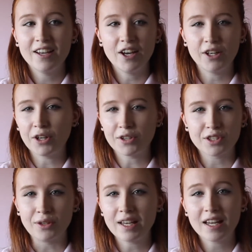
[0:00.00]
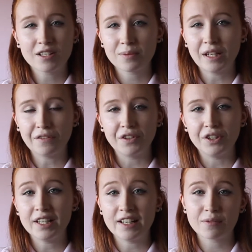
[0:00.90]
And also, it's really
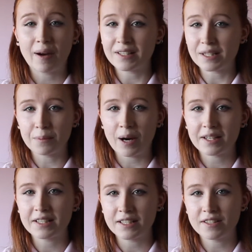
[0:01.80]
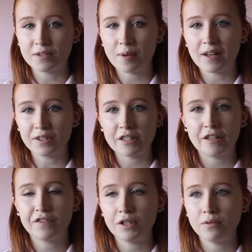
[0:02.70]
fun, and it's writing practice as well. So
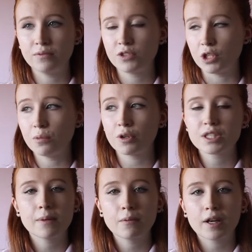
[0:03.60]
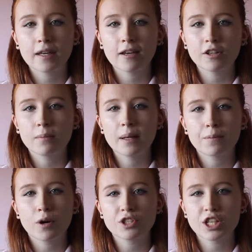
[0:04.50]
if you don't want to be working on your main
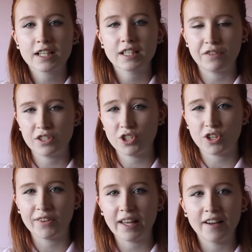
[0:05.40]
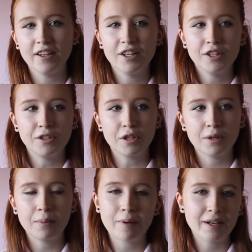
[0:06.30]
project, if you're stuck on that, you
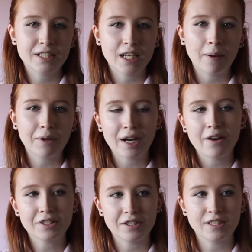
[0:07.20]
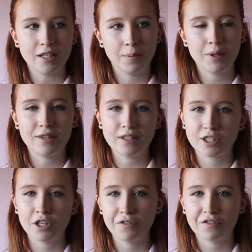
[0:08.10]
can be writing about your character still, but in these
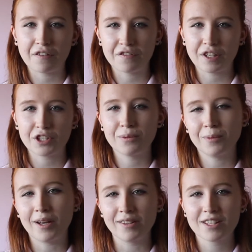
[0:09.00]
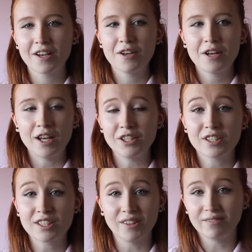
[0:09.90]
cute fanfiction worlds, and you're
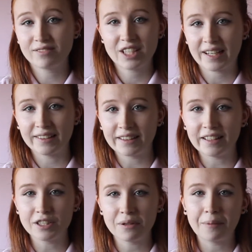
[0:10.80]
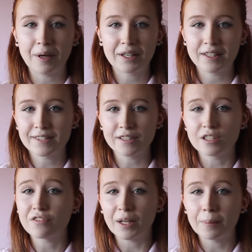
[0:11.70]
still technically doing work and you're still
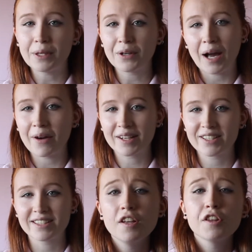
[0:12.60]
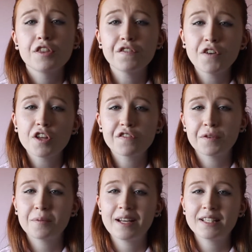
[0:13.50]
developing your characters. The fourth
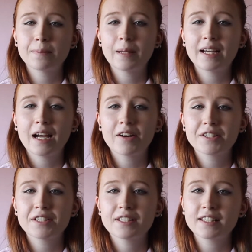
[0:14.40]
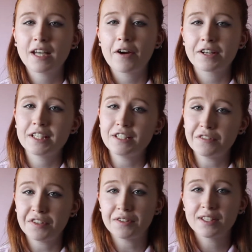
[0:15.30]
fun way to plan characters is character
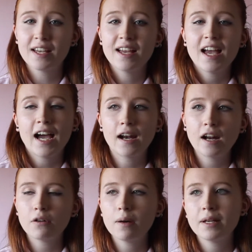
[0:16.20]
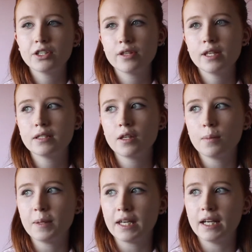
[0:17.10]
interviews. And I know I mentioned these at the
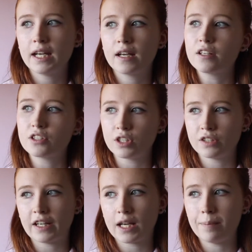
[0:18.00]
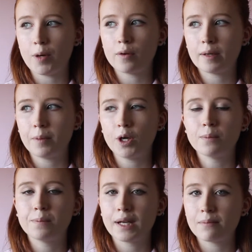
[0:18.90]
beginning as sort of like a boring
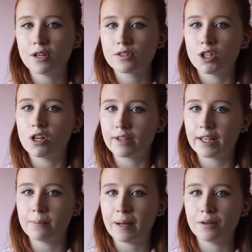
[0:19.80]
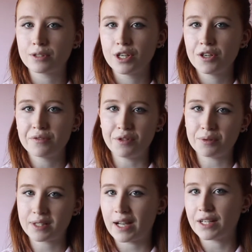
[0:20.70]
point, but I'm not talking about
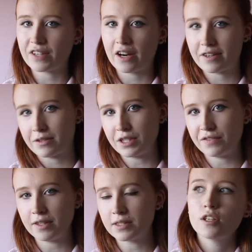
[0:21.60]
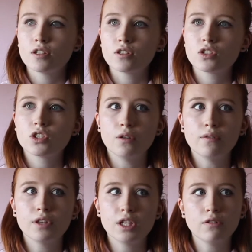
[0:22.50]
those kind of character interviews. So
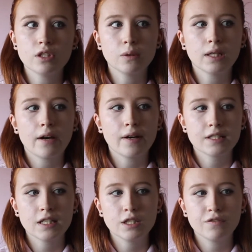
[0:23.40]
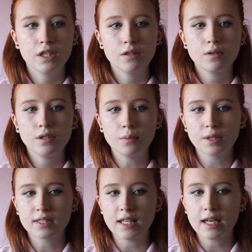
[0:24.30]
the usual character interview you will
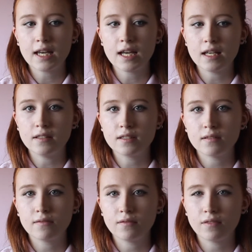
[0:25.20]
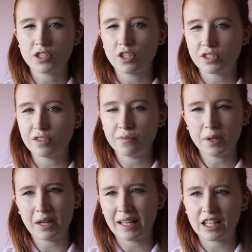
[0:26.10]
see is the sort of where
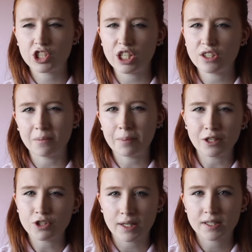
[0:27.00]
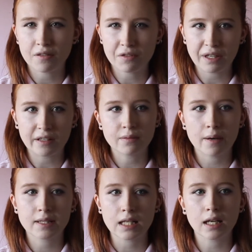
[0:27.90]
you get like sheets on Pinterest and things where
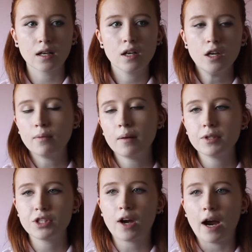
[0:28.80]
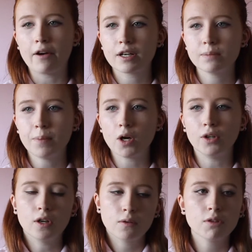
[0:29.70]
it's like, when was your character born?
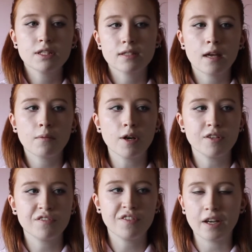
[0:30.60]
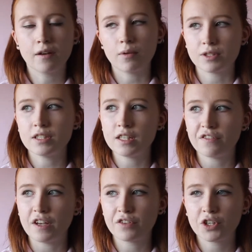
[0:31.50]
What is their worst fear? What is their
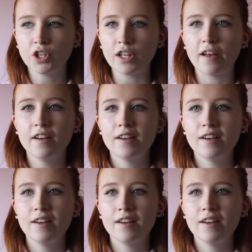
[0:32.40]
favourite colour?